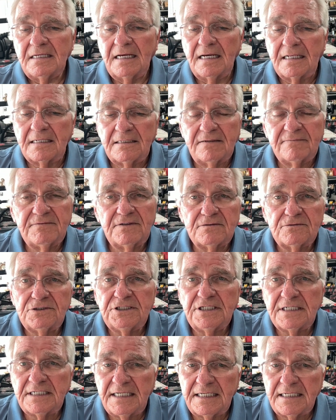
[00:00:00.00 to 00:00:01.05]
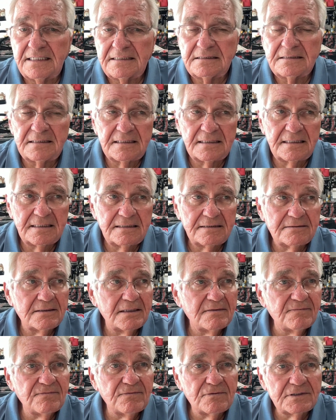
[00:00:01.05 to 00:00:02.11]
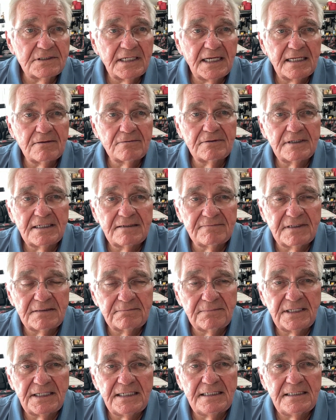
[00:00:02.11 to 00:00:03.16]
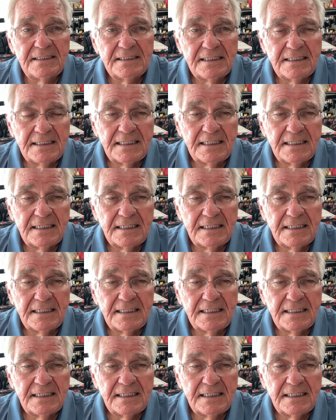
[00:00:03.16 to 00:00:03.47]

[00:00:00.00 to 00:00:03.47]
I love those jig heads. Unfortunately, I don't have that many.